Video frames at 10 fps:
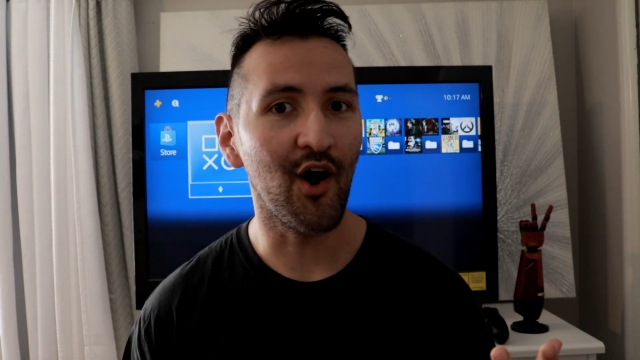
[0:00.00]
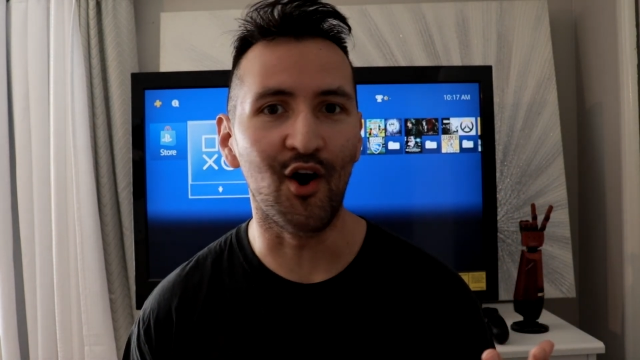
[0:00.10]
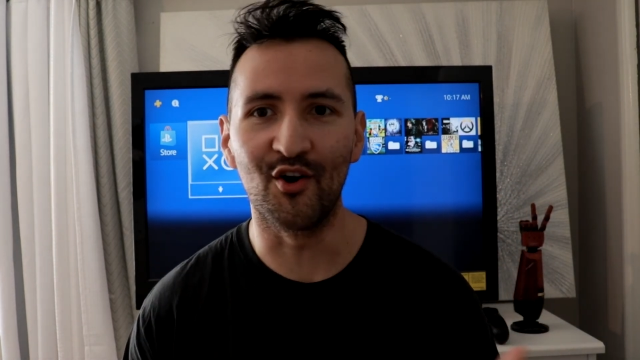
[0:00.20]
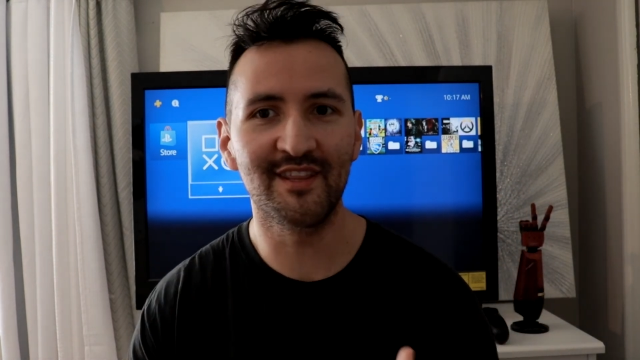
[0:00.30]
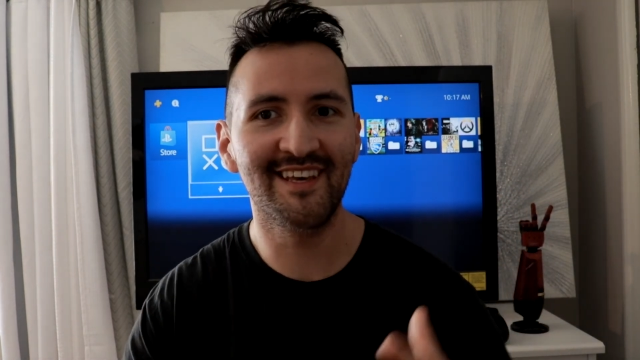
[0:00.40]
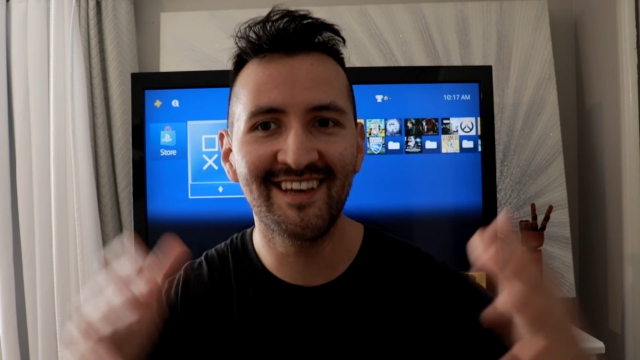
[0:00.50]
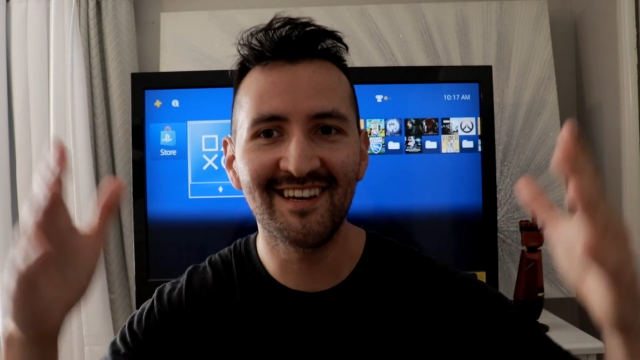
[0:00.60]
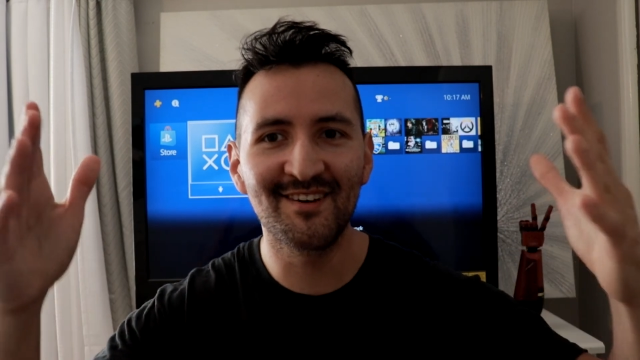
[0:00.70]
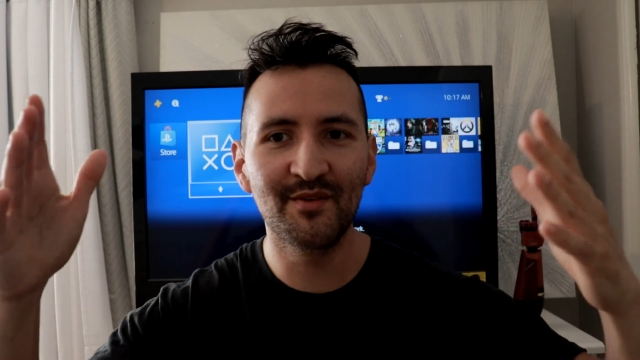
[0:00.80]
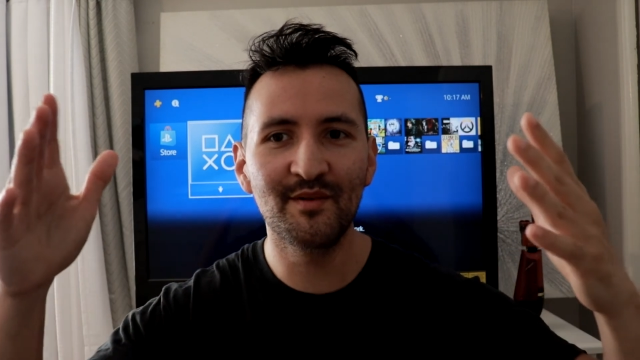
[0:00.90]
Are they
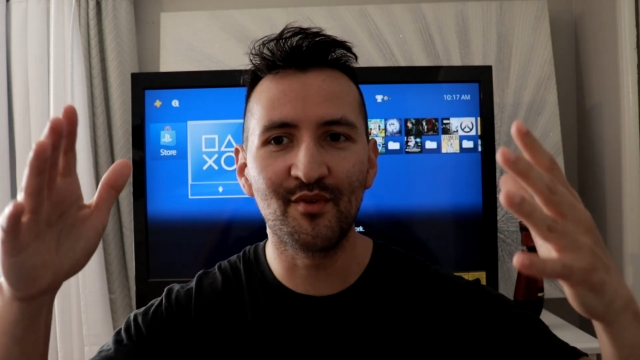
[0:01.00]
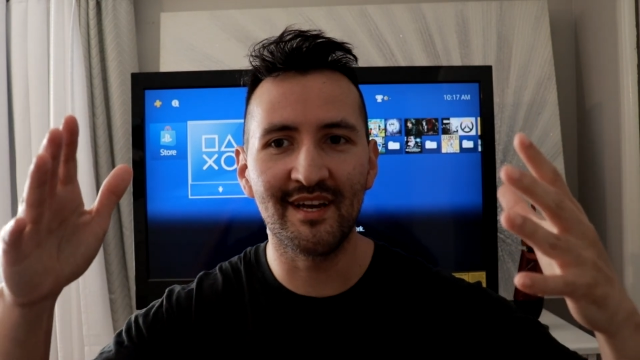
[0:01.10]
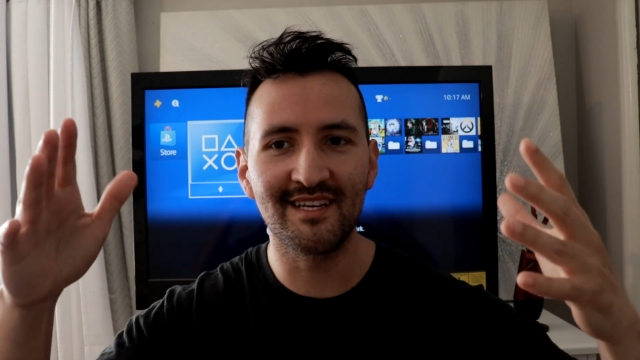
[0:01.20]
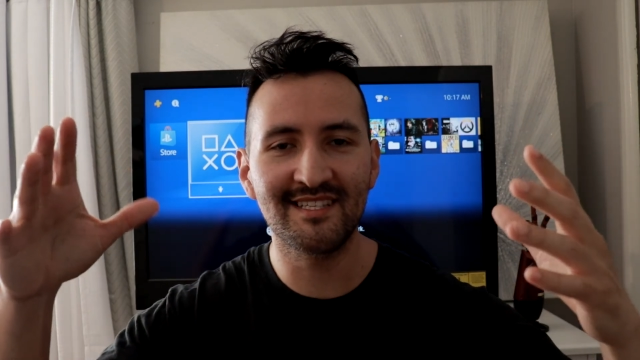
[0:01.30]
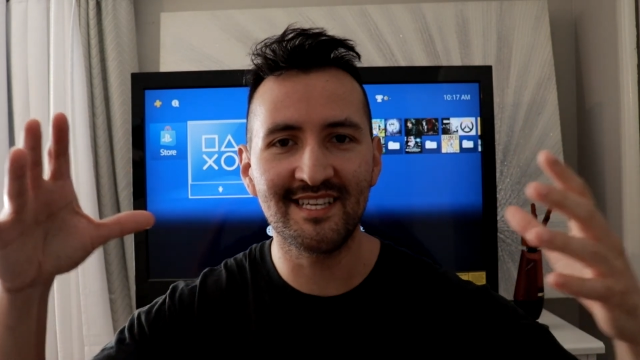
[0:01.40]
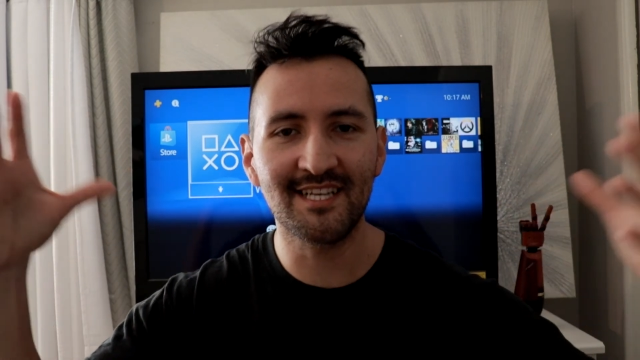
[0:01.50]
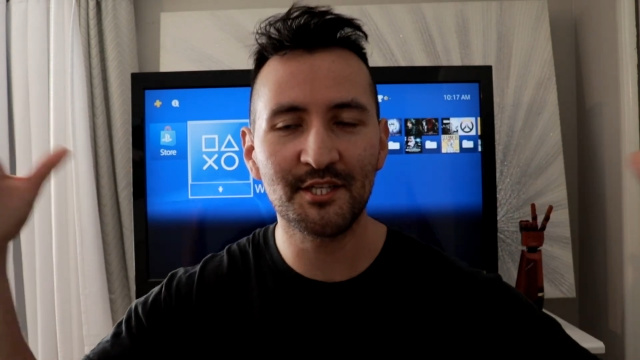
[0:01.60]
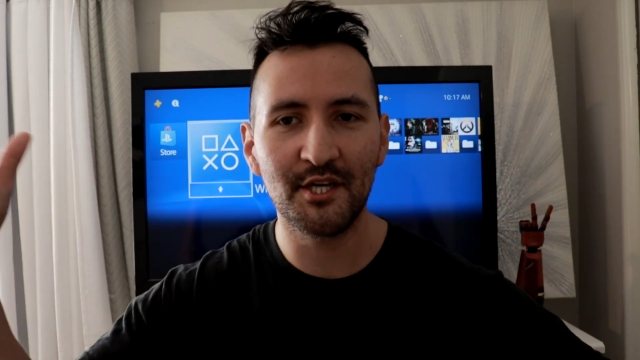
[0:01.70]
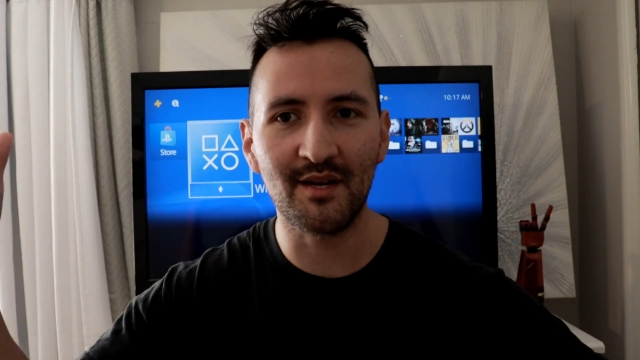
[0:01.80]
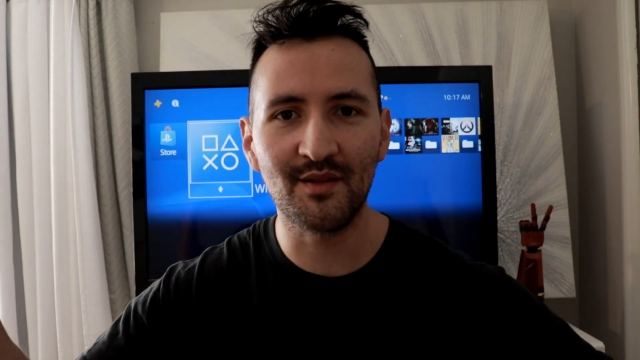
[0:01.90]
going to rebrand Sega
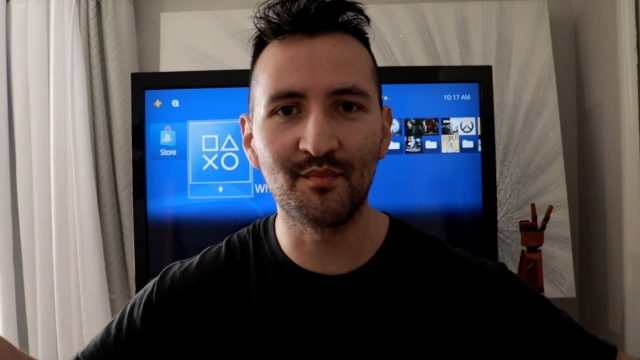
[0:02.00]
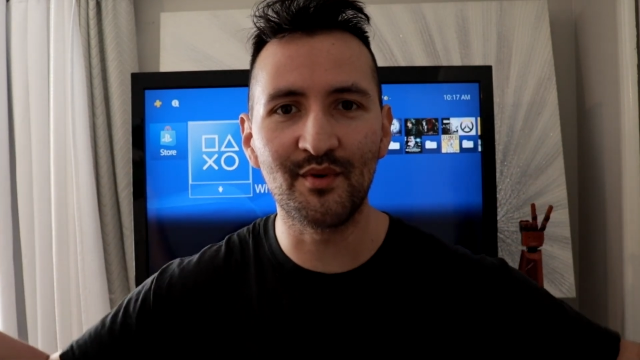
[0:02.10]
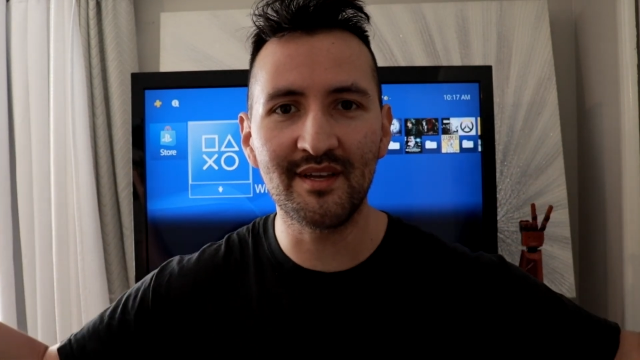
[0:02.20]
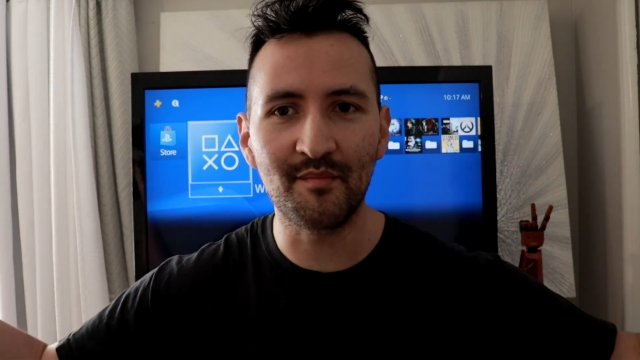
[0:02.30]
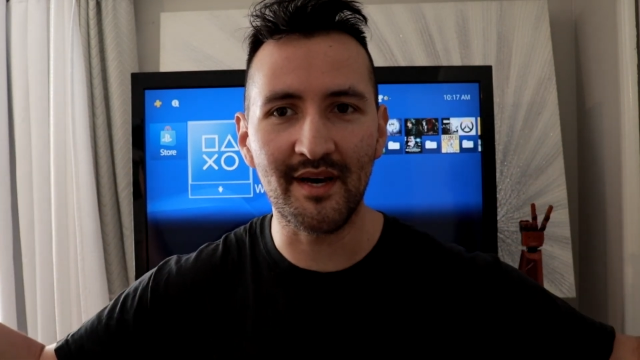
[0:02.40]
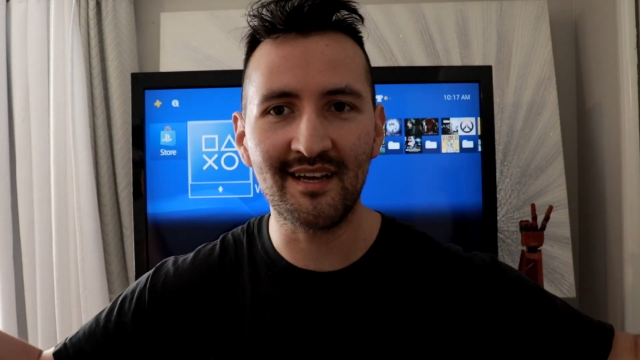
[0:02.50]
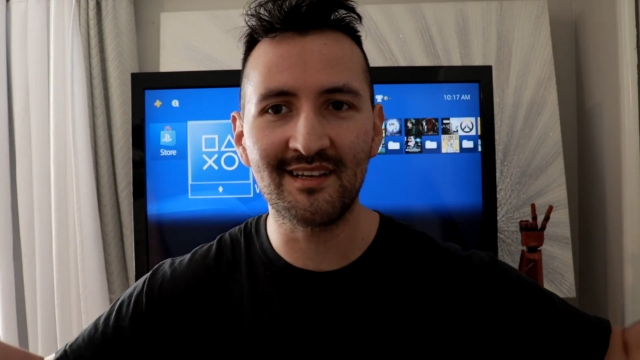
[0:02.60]
Channel and bring it back?